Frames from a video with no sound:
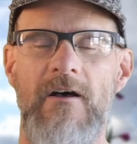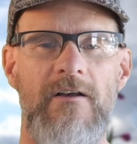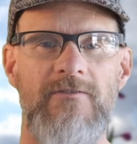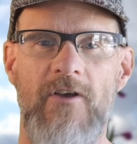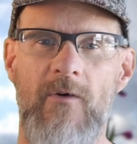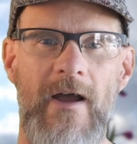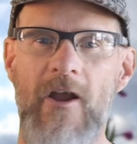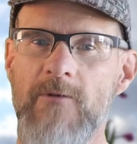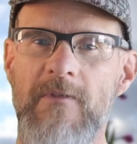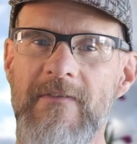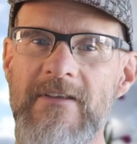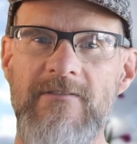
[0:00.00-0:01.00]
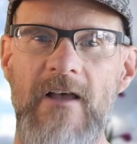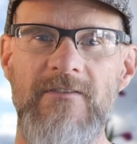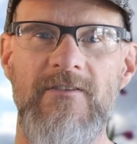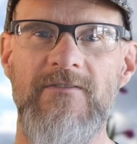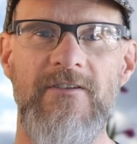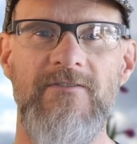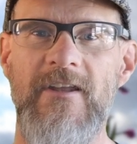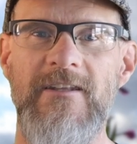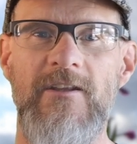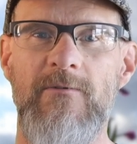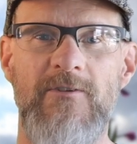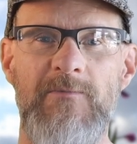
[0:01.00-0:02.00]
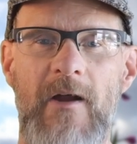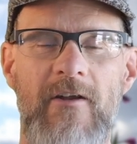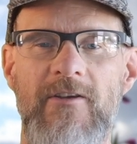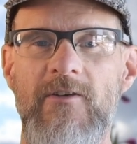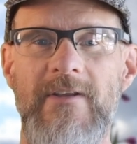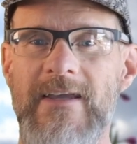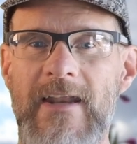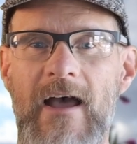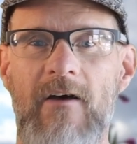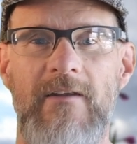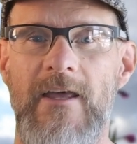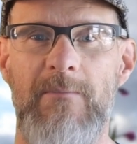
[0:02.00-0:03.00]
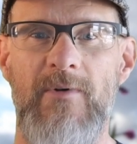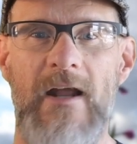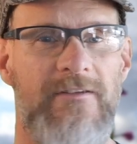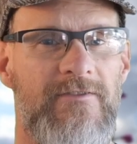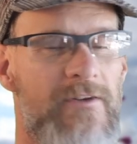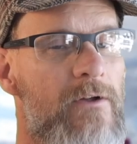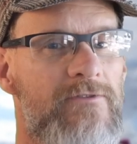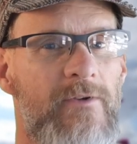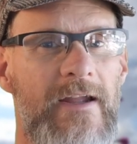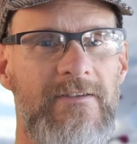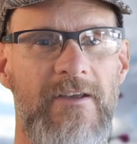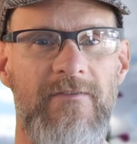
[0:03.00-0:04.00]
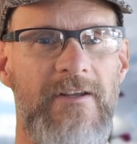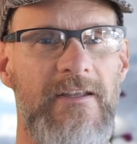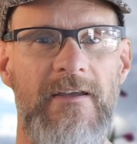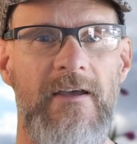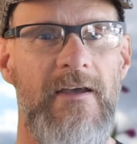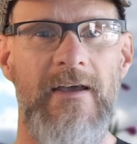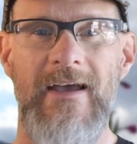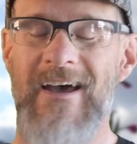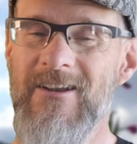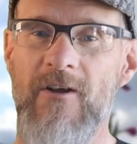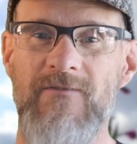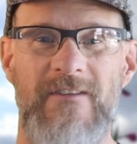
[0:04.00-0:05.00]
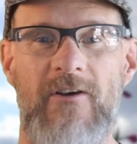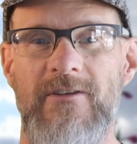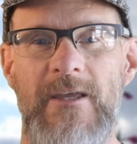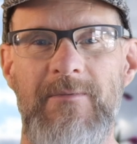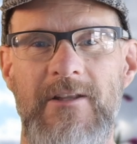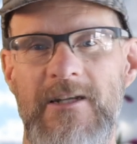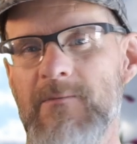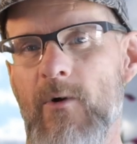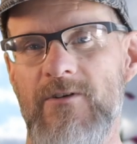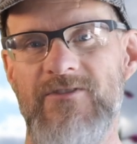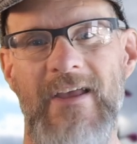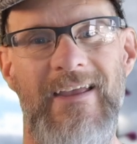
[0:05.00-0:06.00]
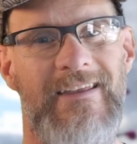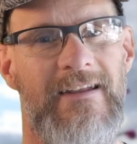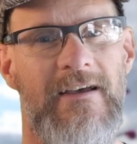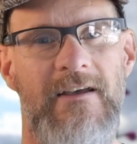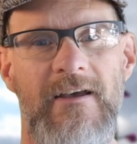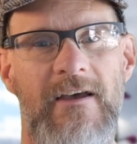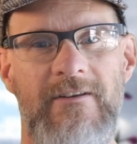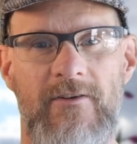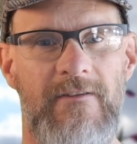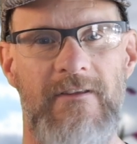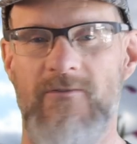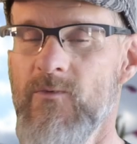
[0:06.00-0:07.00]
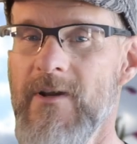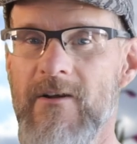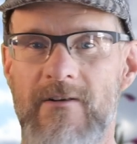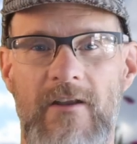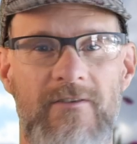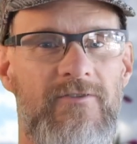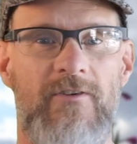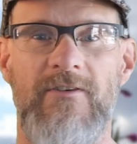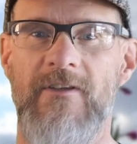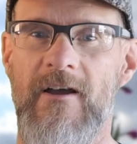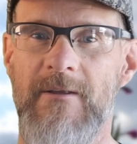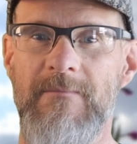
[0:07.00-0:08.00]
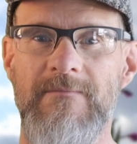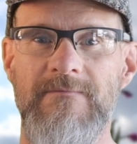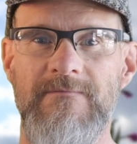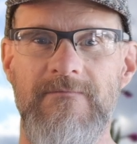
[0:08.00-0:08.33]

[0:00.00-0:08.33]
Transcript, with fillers: So I hope that these lessons continue to inspire you to get out and practice your own creativity, and hopefully they'll keep you a little more sane during this weird and uncertain time.